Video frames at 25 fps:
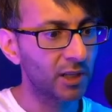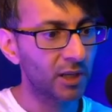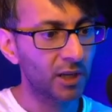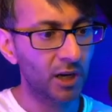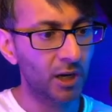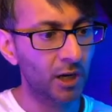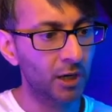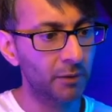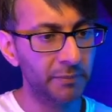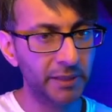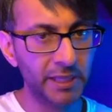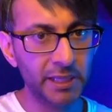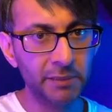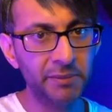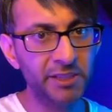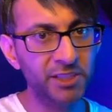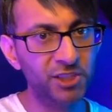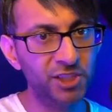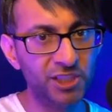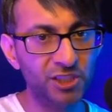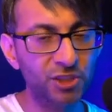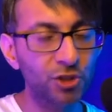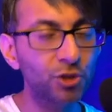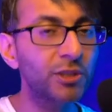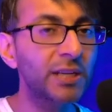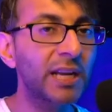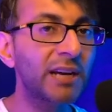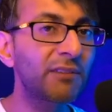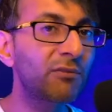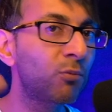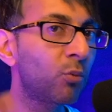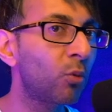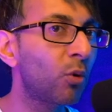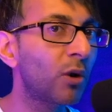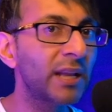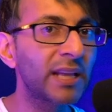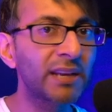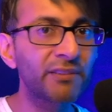Um, images, you could have
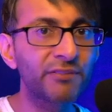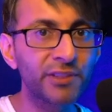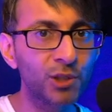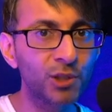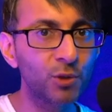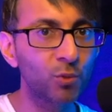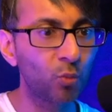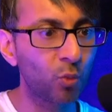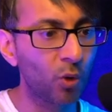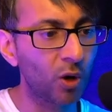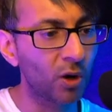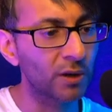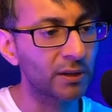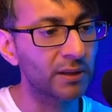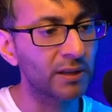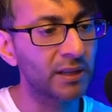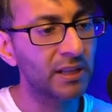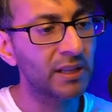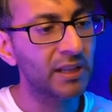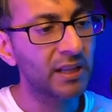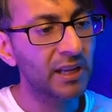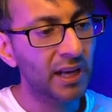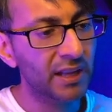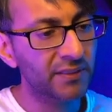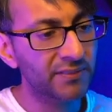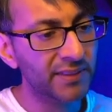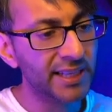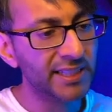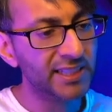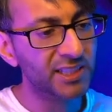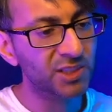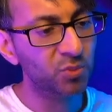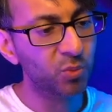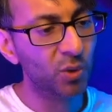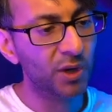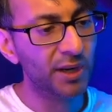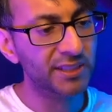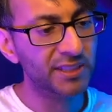whatever you want, and that
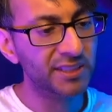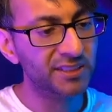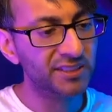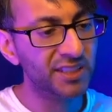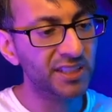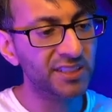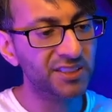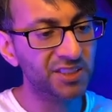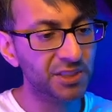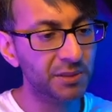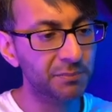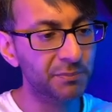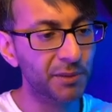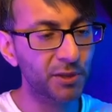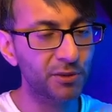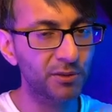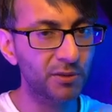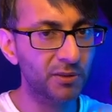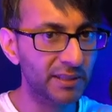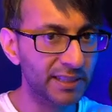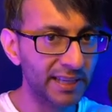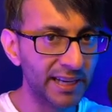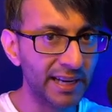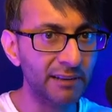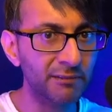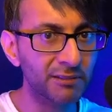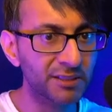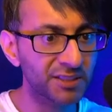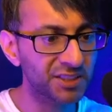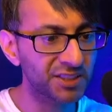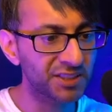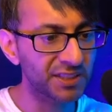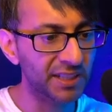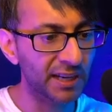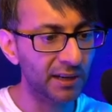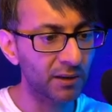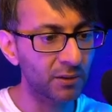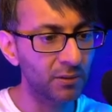is why the testimonial
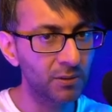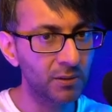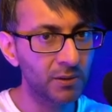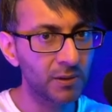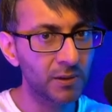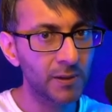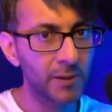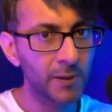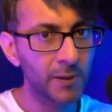carousel,